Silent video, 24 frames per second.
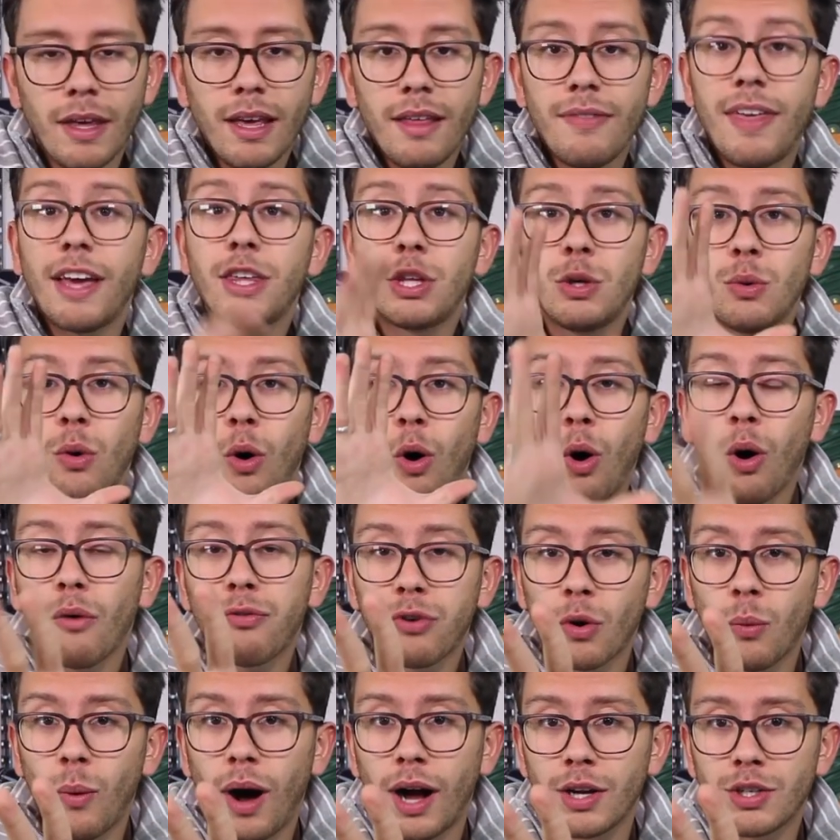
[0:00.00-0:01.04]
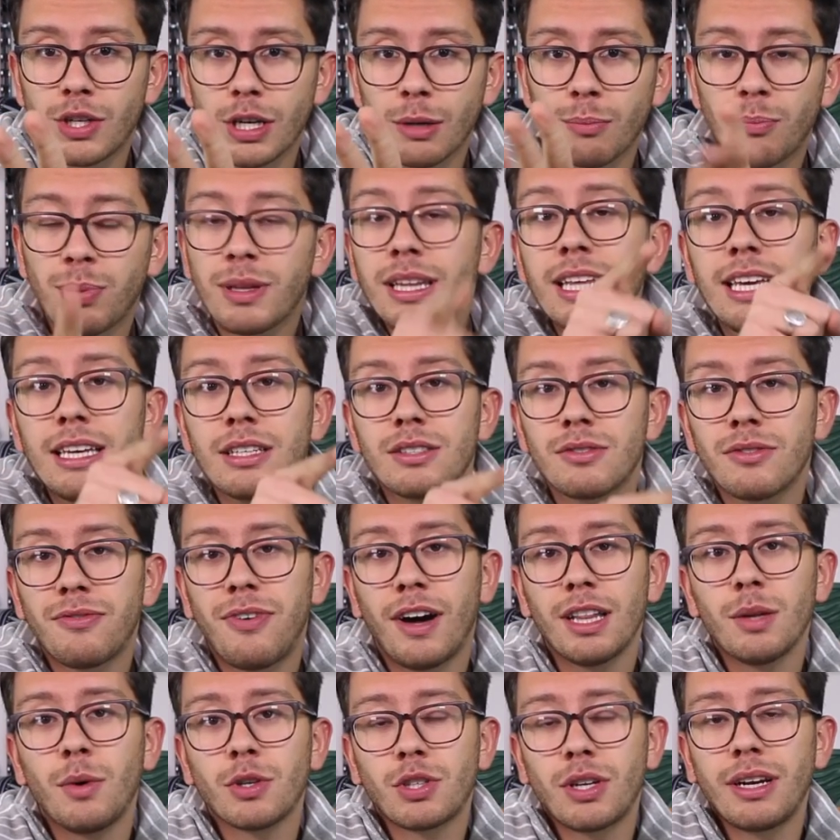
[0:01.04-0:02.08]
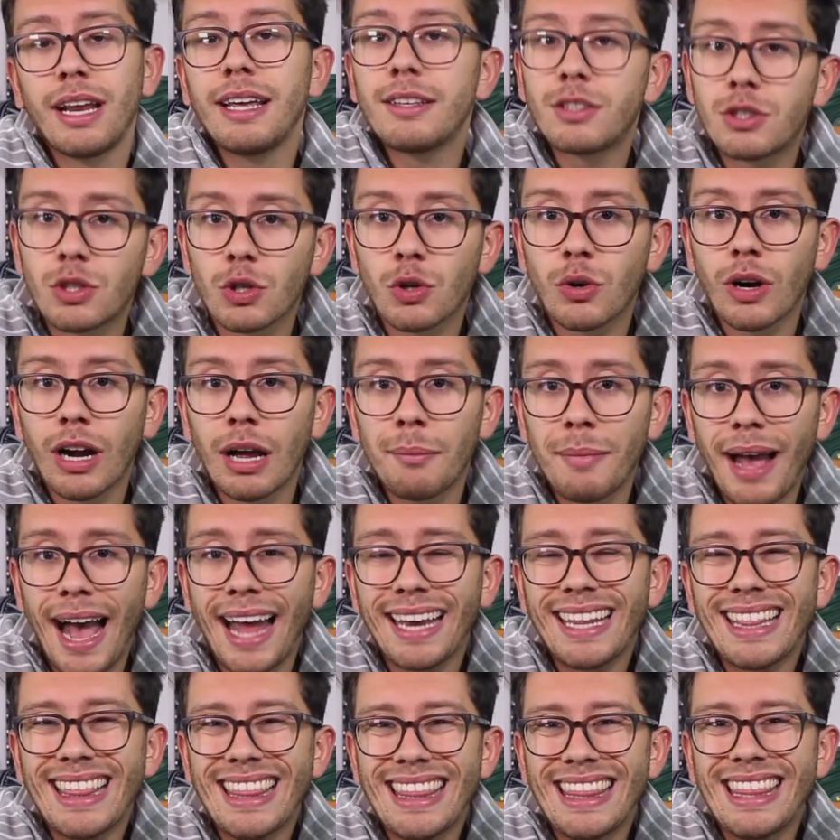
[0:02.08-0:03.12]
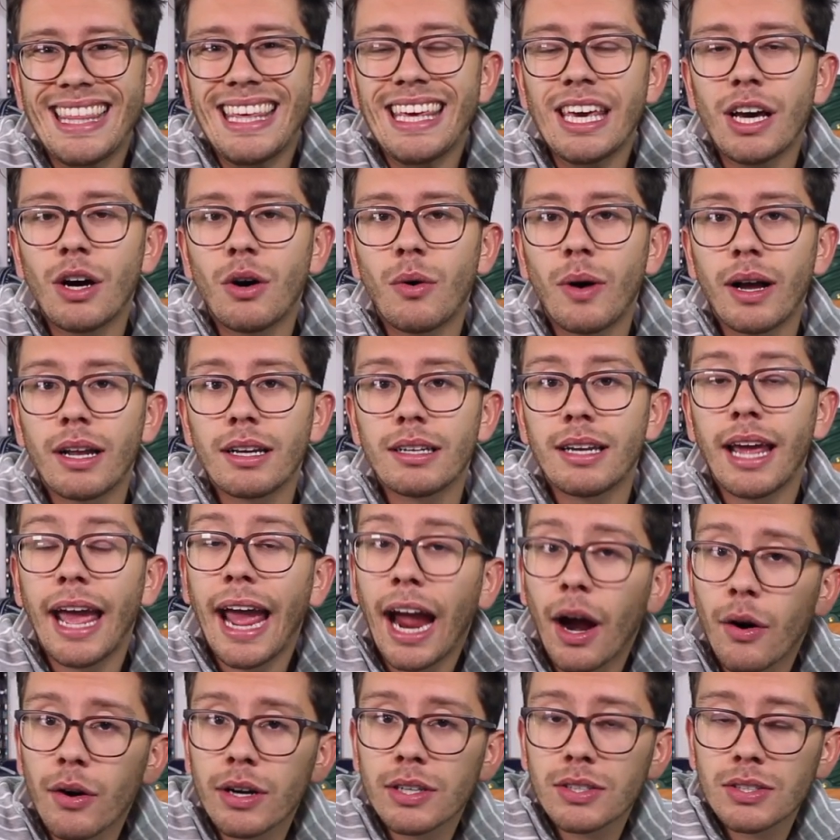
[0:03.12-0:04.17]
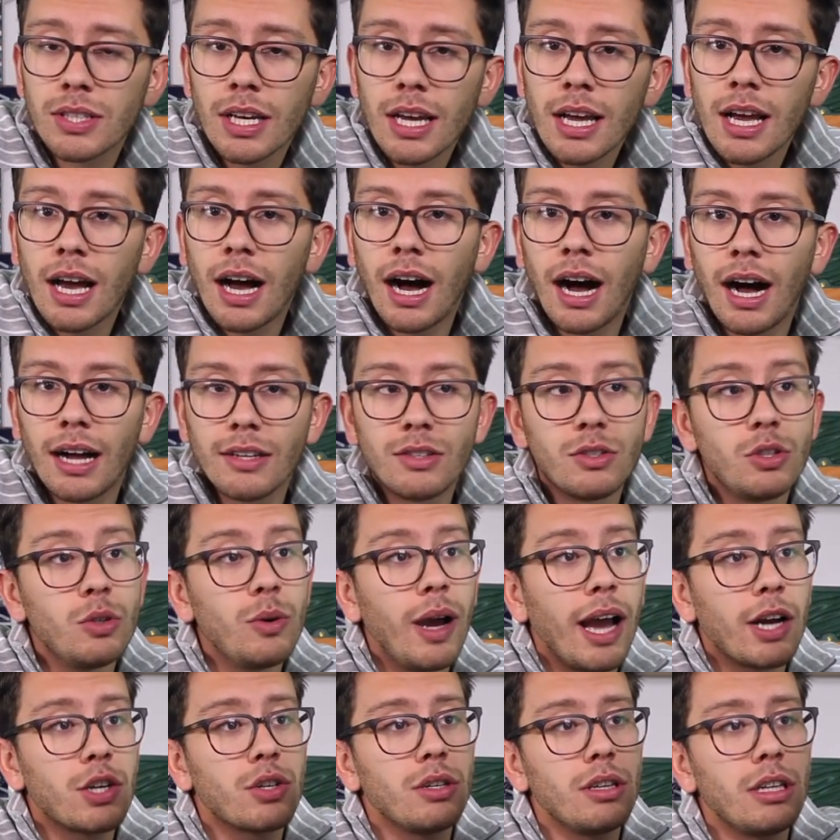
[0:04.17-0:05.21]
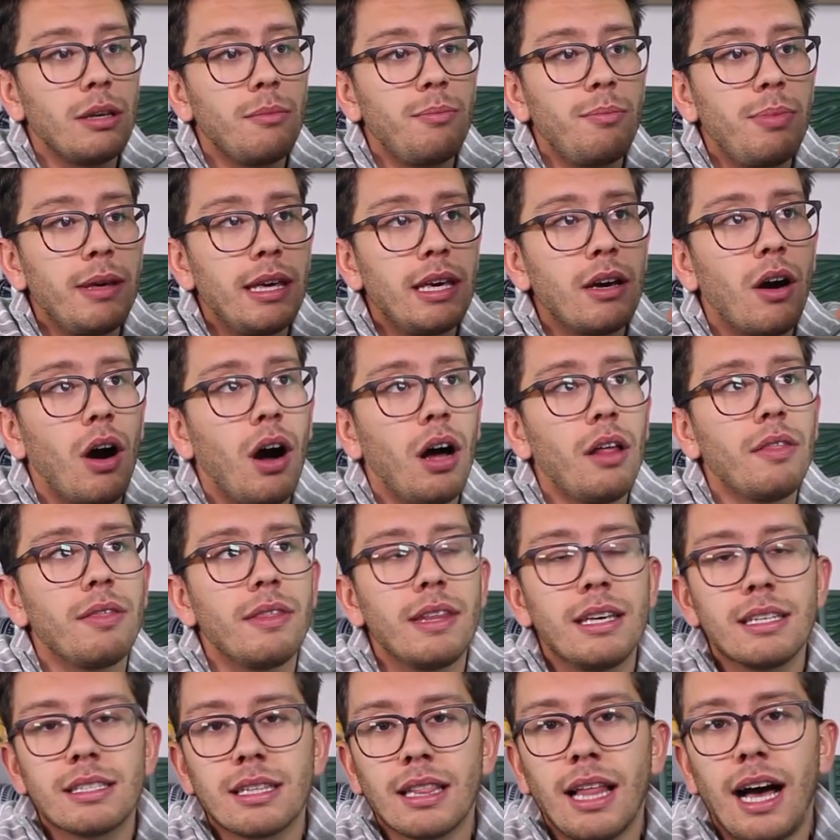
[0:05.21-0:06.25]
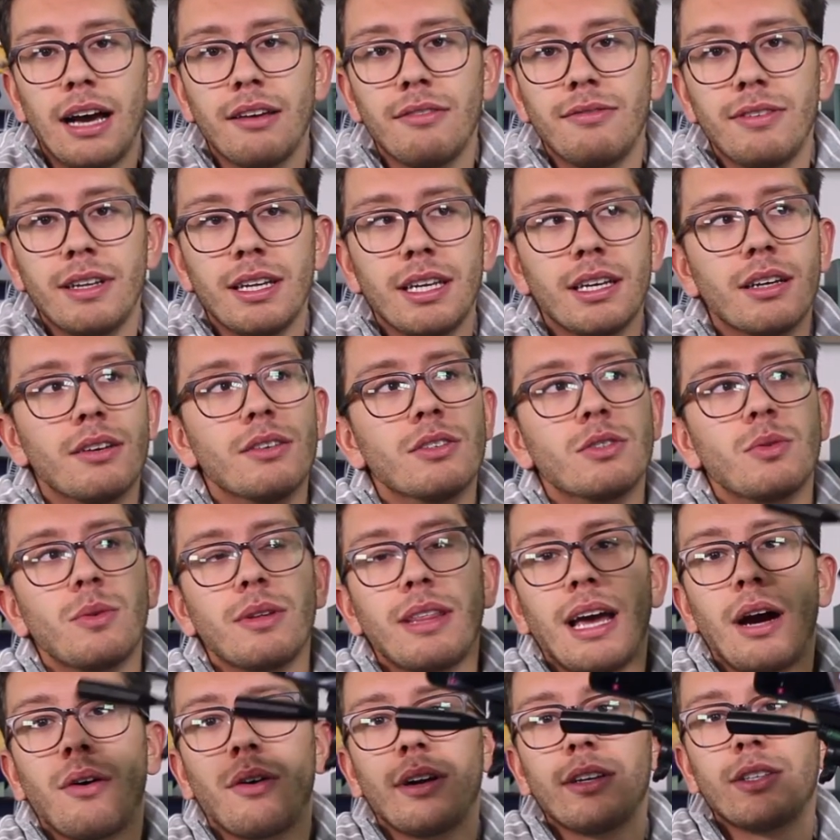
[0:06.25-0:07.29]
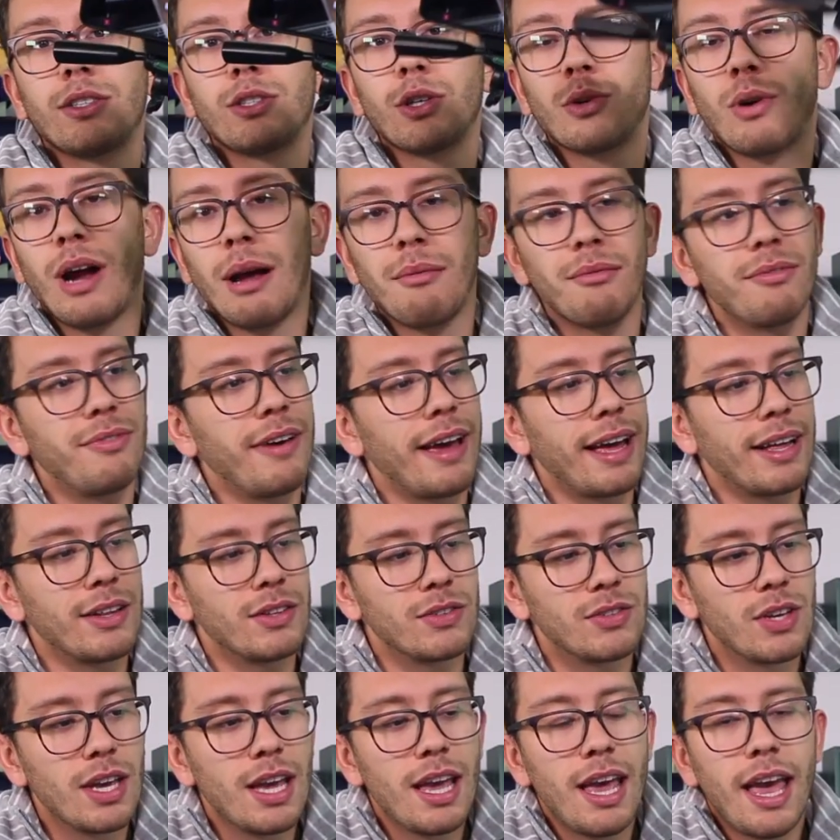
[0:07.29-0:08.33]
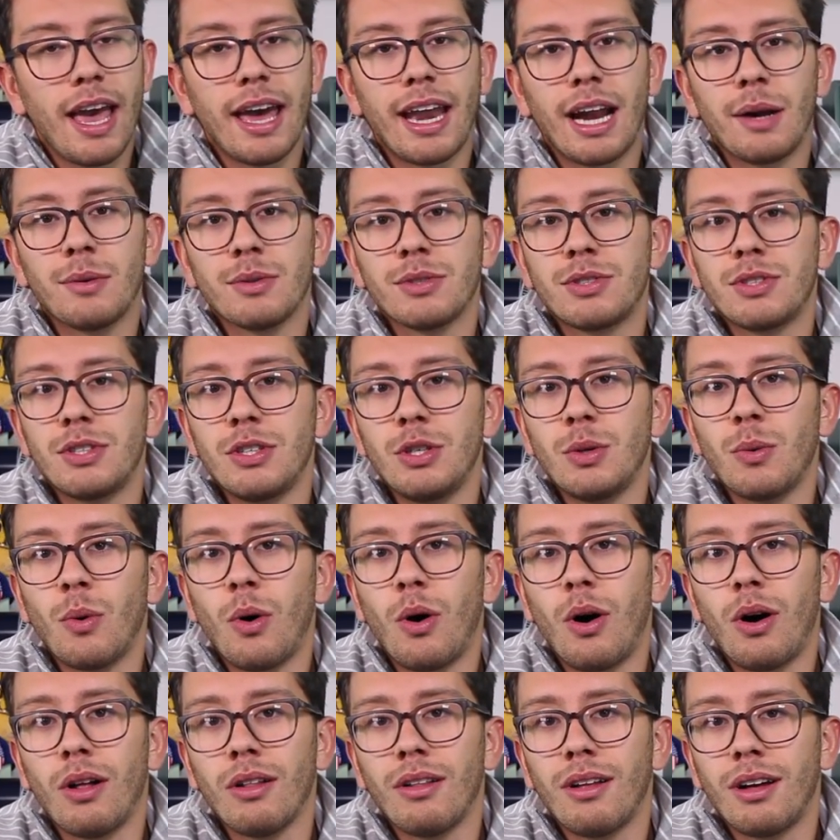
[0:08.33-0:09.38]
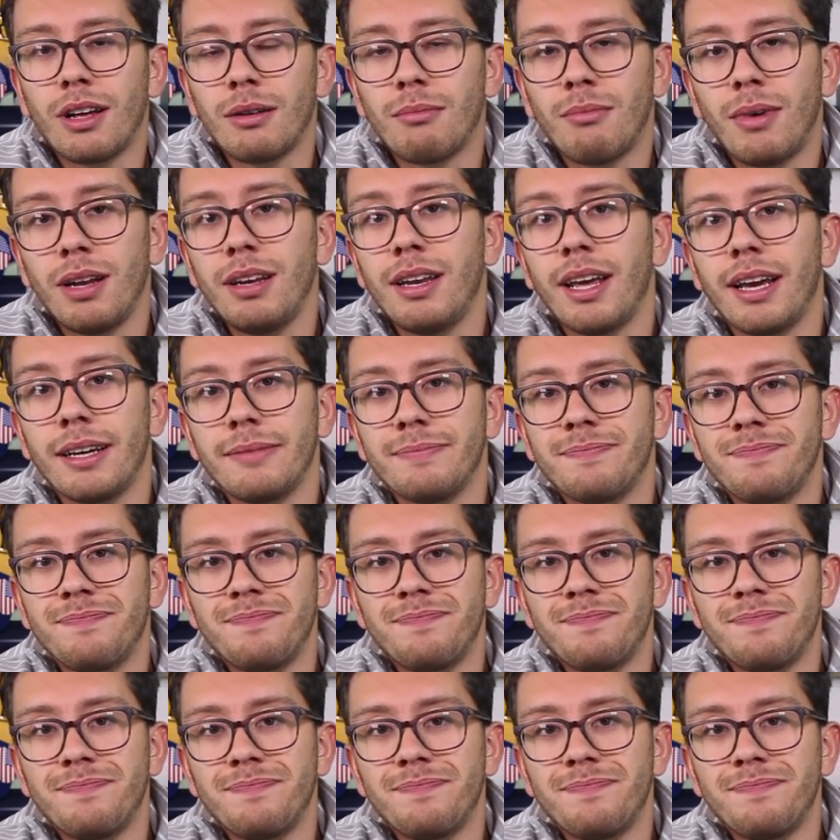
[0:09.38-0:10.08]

Thank you all for watching. Please follow us on Instagram at Theo and Harris to actually be on these live videos with our Instagram fans. And I will see you all on Monday.